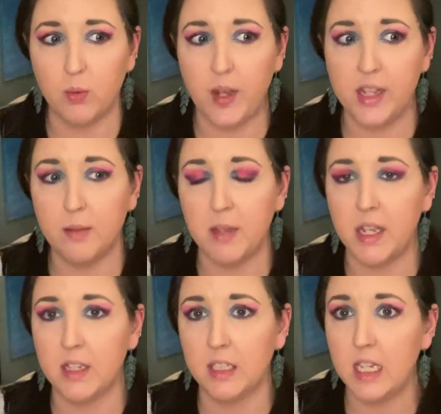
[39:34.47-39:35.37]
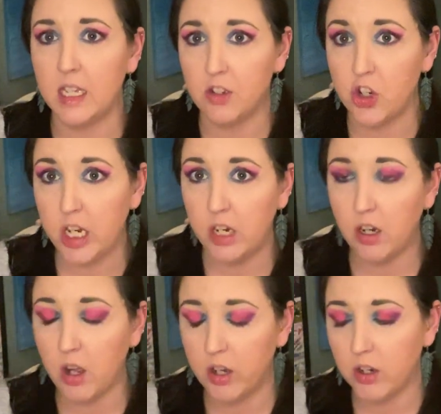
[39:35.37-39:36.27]
ways because he cheated
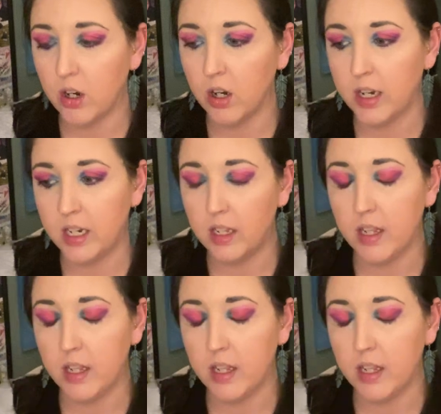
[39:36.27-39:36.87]
on her and he,